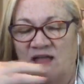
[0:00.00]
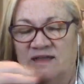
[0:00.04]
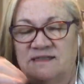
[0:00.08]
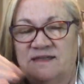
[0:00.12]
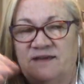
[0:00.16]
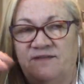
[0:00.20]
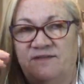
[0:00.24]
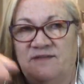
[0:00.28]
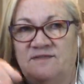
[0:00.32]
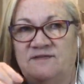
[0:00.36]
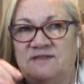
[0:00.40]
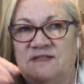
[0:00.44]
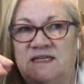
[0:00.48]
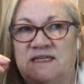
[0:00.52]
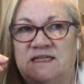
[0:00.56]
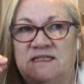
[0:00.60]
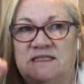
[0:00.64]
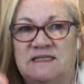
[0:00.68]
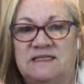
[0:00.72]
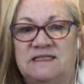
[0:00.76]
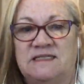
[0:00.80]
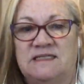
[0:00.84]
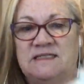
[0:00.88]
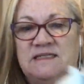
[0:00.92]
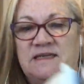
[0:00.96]
15,
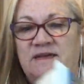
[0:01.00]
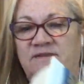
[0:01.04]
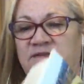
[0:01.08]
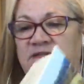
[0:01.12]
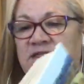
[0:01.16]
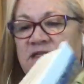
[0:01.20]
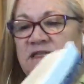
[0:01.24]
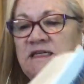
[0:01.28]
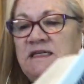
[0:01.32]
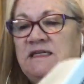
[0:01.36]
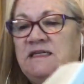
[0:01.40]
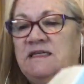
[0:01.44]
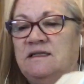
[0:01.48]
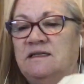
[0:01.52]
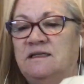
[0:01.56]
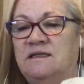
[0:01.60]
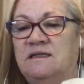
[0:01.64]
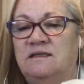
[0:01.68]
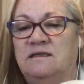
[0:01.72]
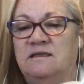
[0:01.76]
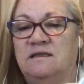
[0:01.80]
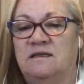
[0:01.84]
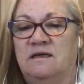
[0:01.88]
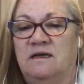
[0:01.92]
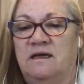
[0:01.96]
16, 17,
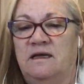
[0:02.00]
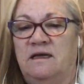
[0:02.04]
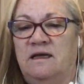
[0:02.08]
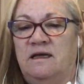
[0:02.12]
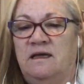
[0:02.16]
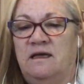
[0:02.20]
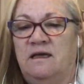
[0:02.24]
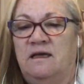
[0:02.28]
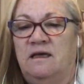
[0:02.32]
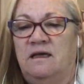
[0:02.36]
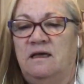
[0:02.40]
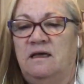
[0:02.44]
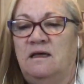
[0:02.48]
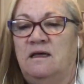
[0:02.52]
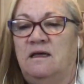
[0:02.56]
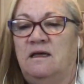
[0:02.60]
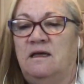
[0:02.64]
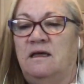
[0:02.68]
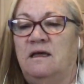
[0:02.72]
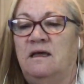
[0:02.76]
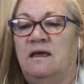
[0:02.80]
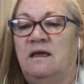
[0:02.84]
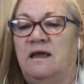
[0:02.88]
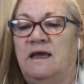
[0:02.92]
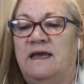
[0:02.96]

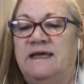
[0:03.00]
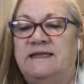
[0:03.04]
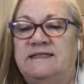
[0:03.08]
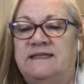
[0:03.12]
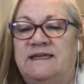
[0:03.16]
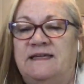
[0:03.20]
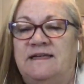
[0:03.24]
18.